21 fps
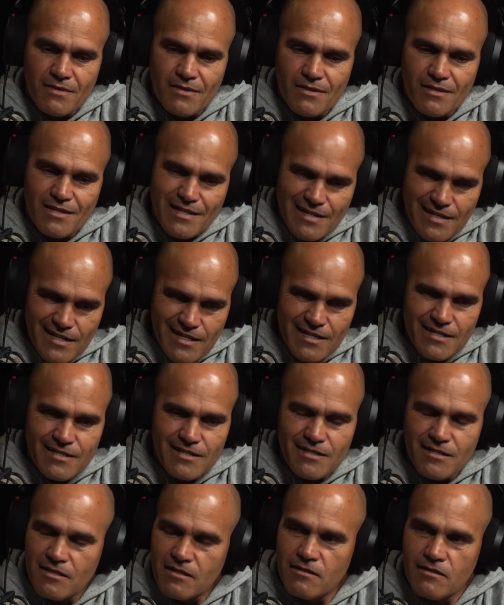
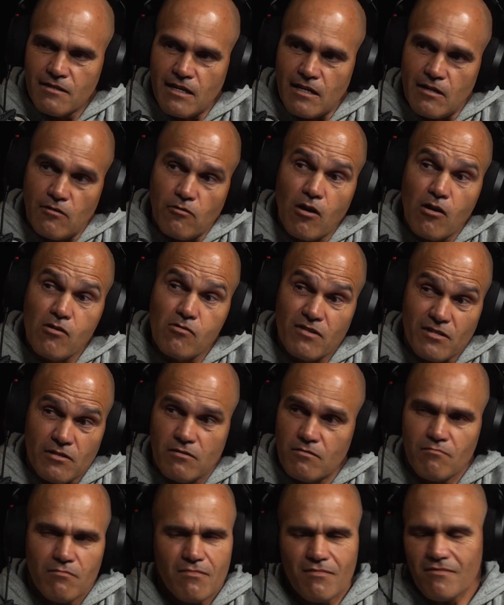kids that are only,
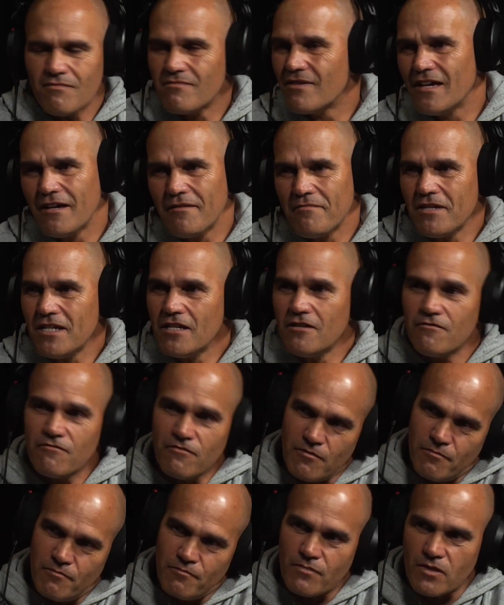how many of them,